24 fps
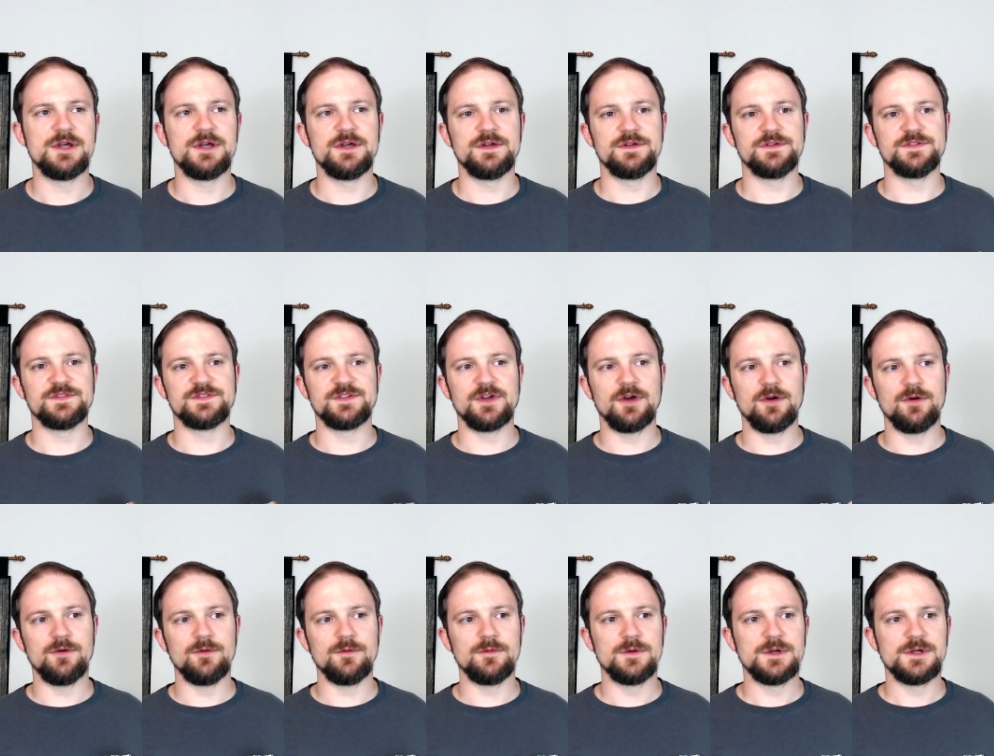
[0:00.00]

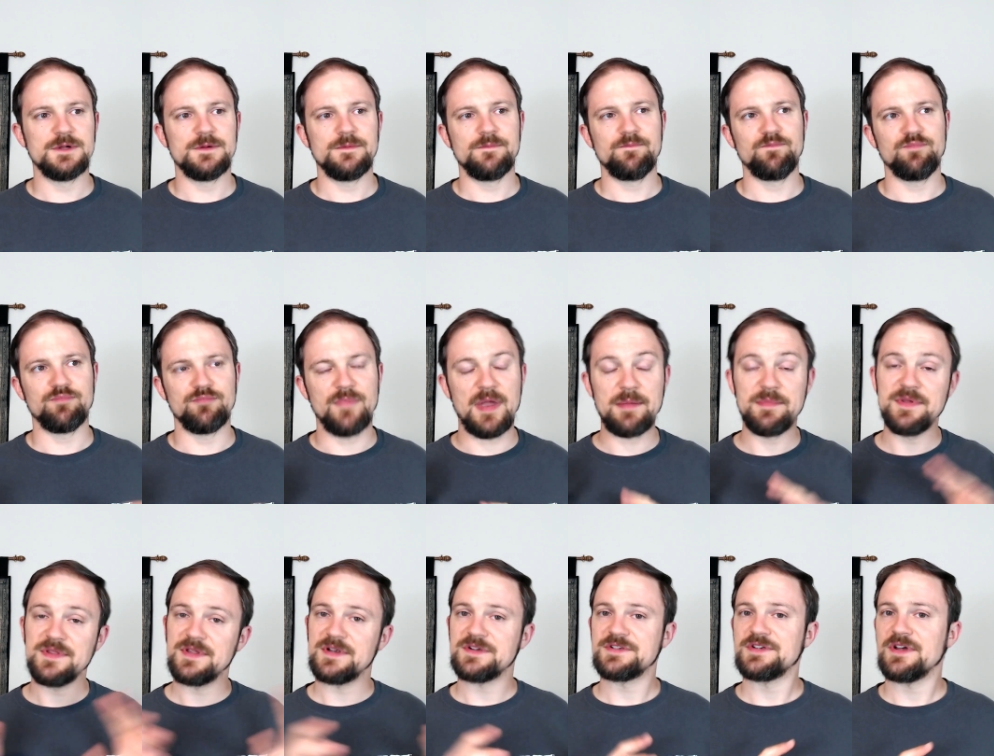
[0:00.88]
So
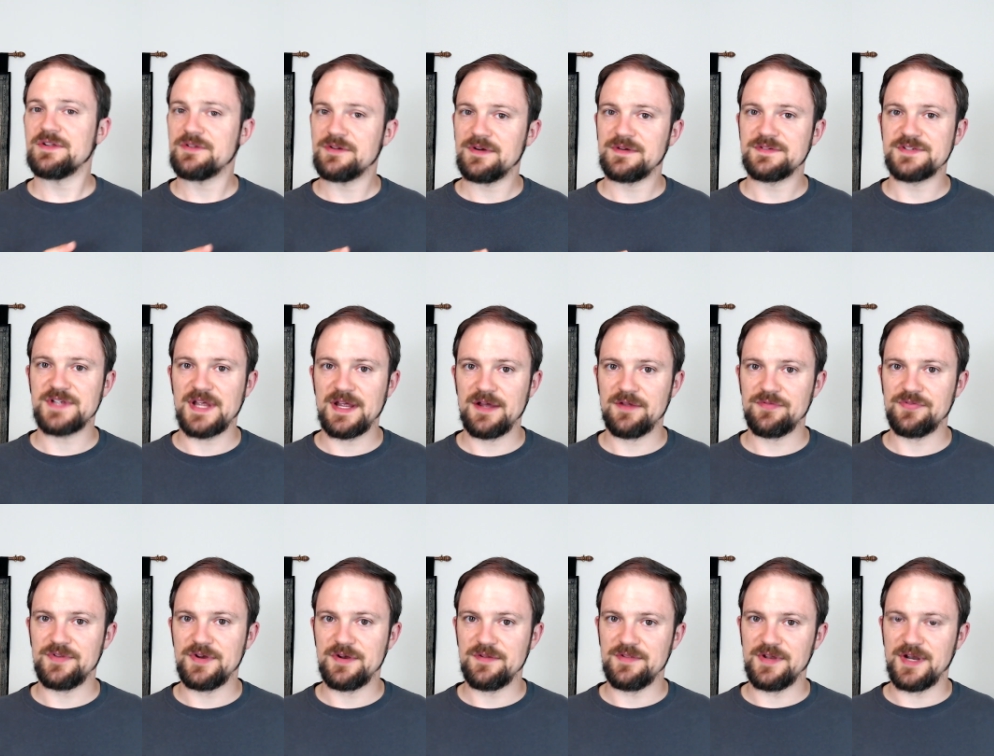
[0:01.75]
maybe there's others
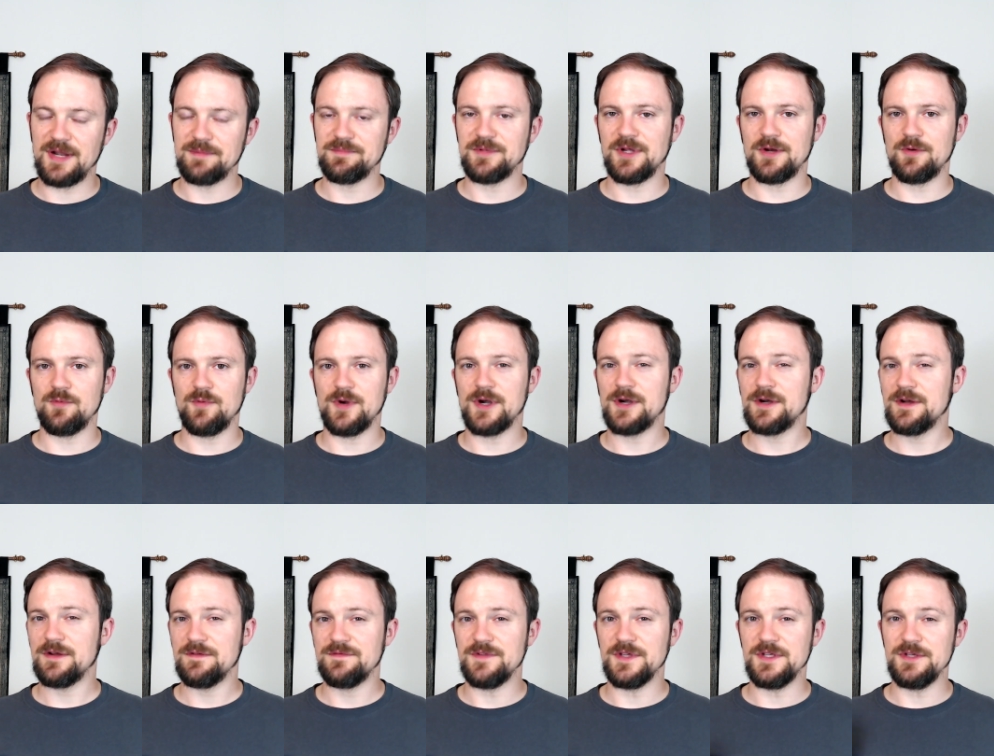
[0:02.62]
out there that I'm not aware
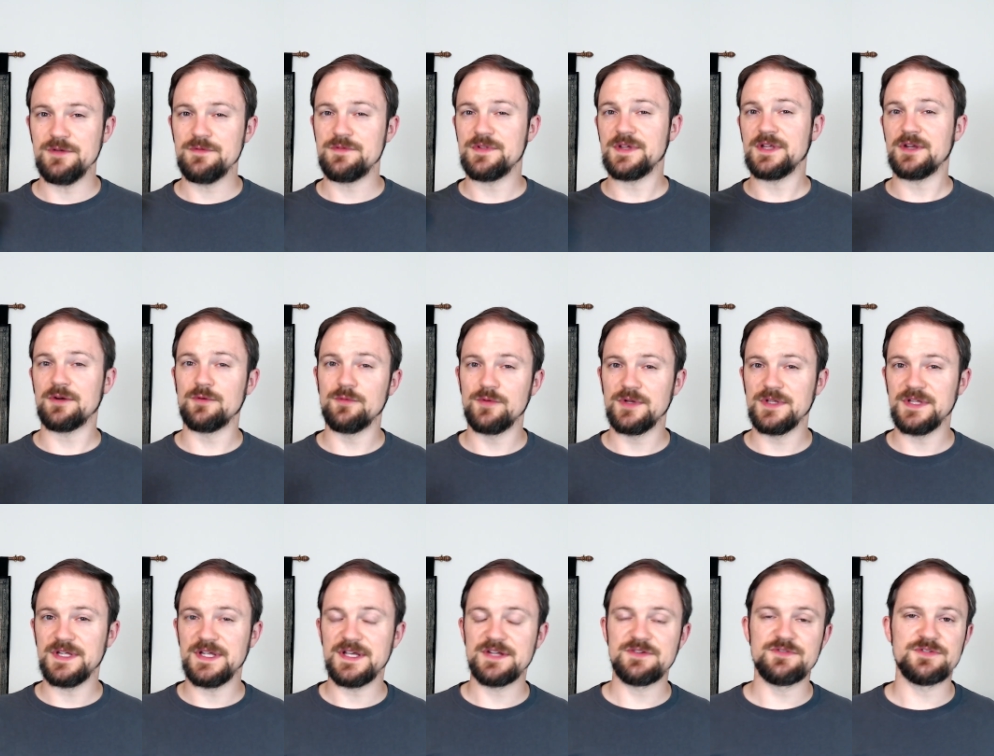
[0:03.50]
of that you think are
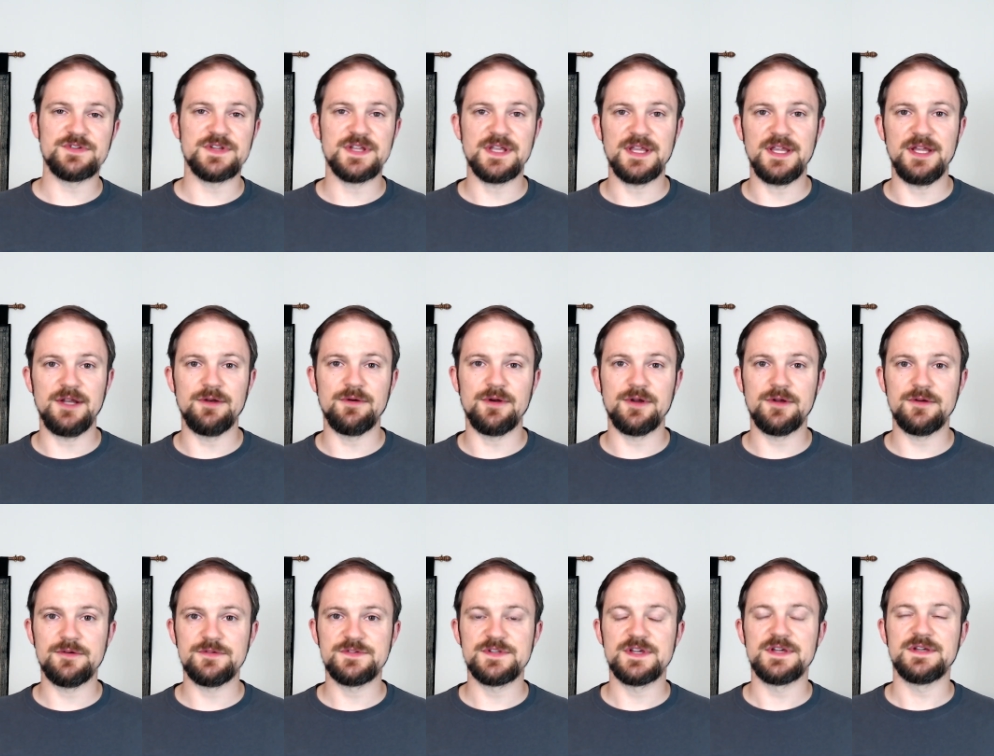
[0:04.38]
really interesting
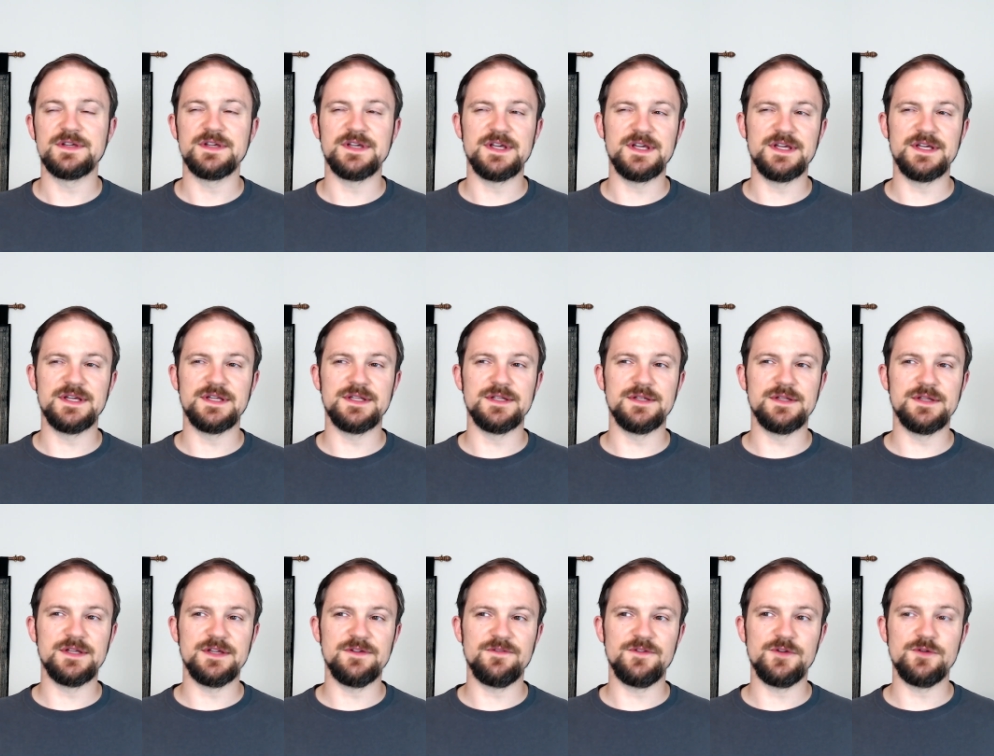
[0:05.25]
heroes. And
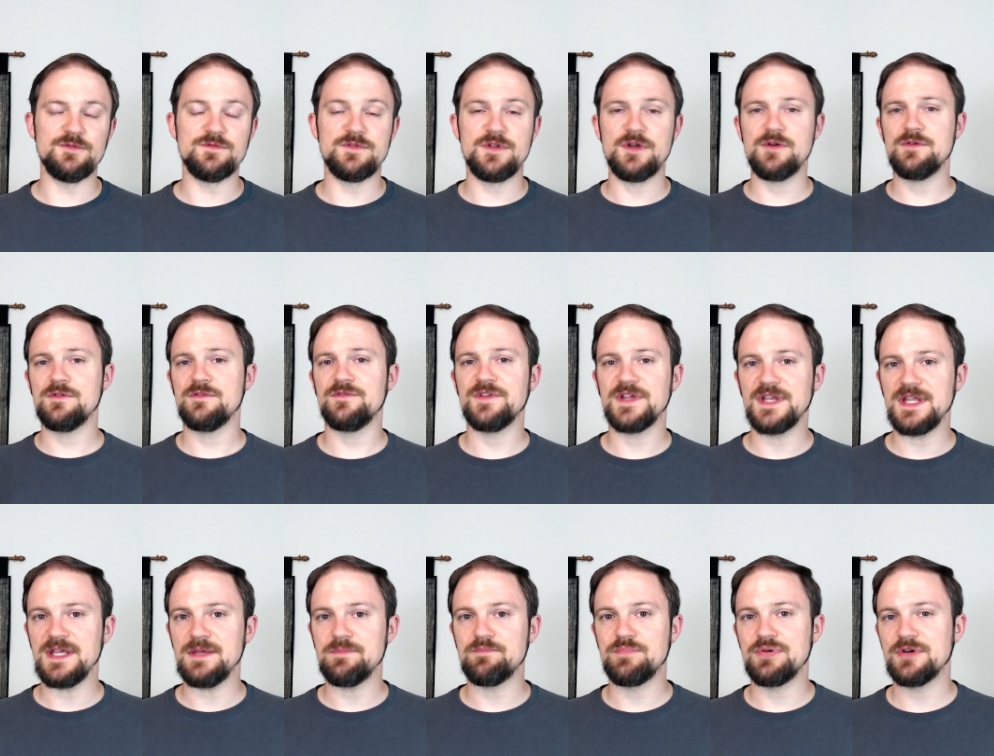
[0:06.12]
if you know of
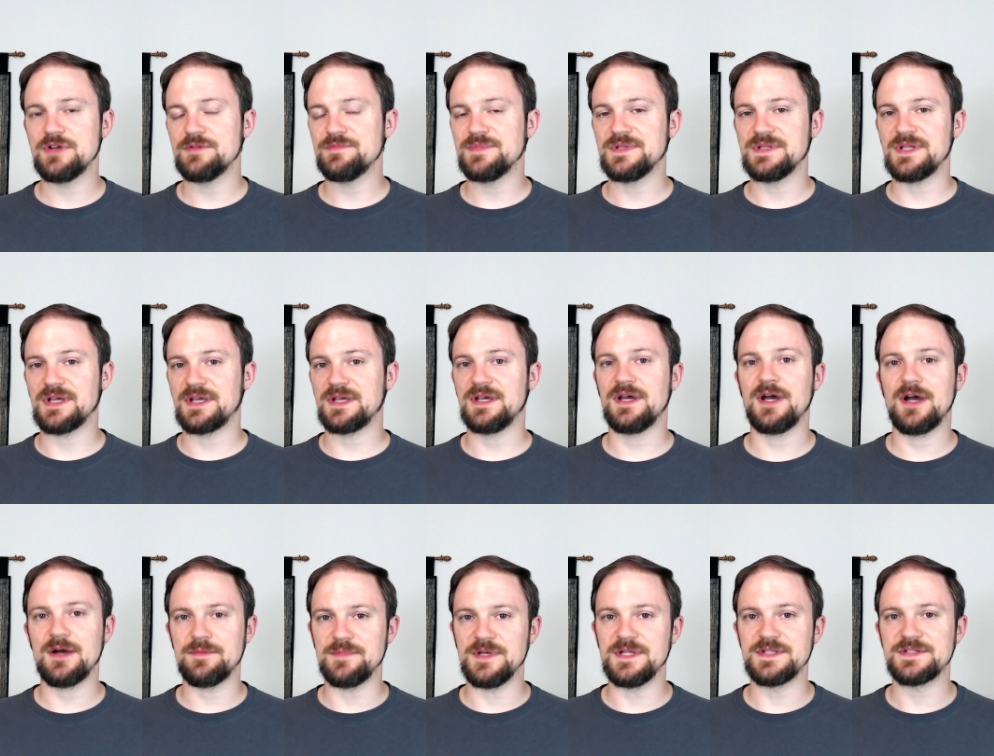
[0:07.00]
any, put them in the
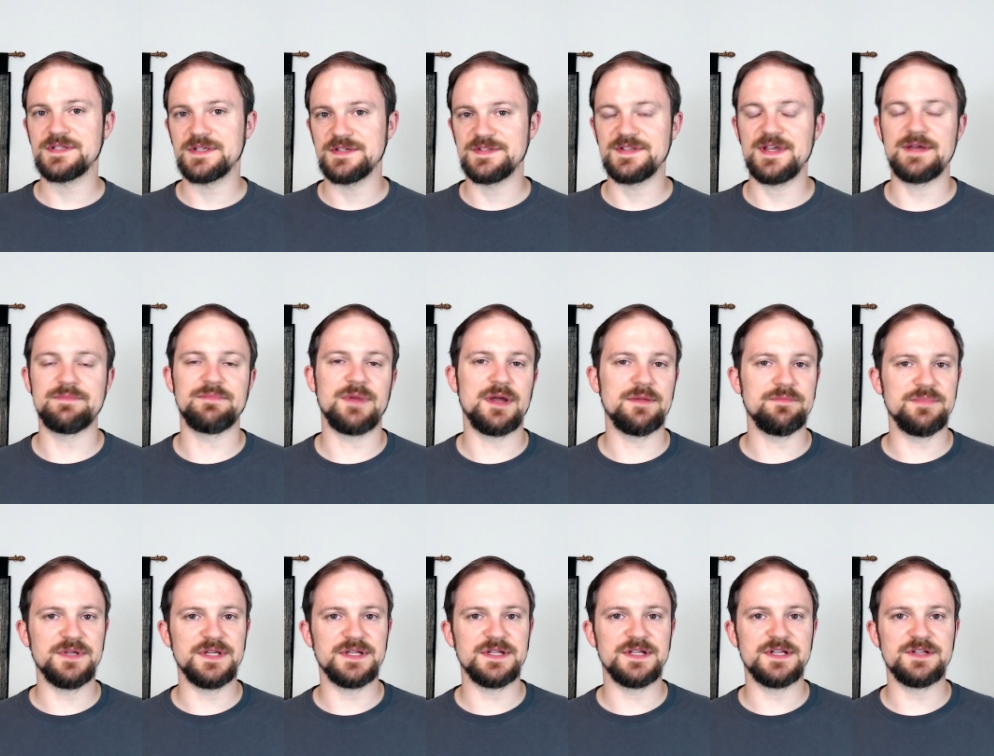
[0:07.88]
comments because that might
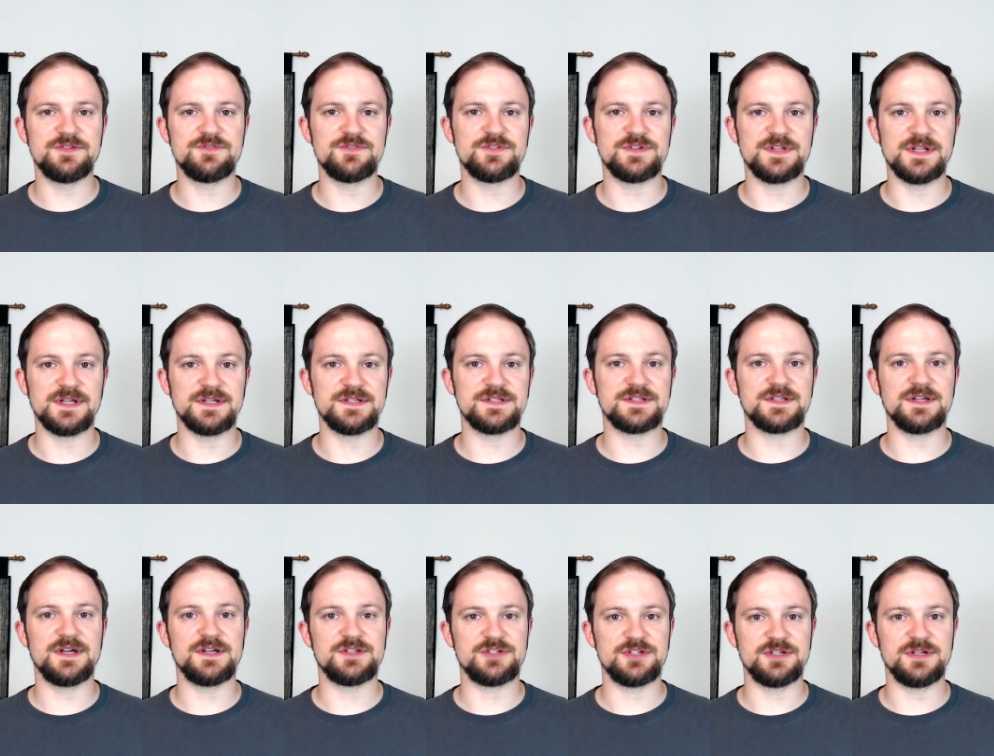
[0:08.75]
be an interesting
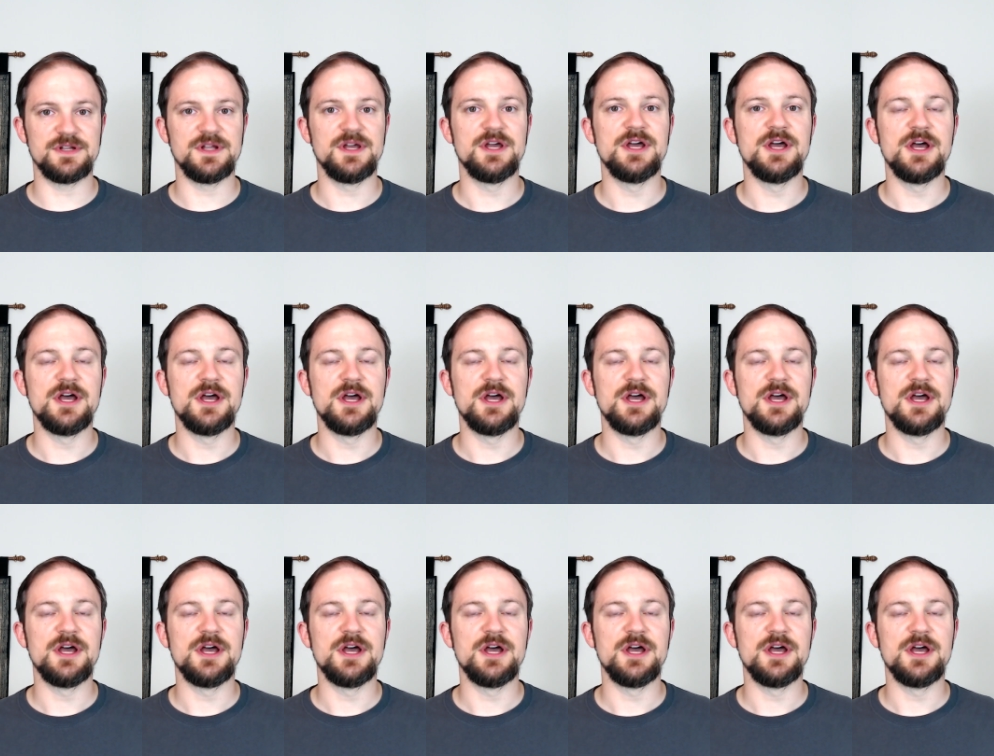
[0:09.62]
discussion.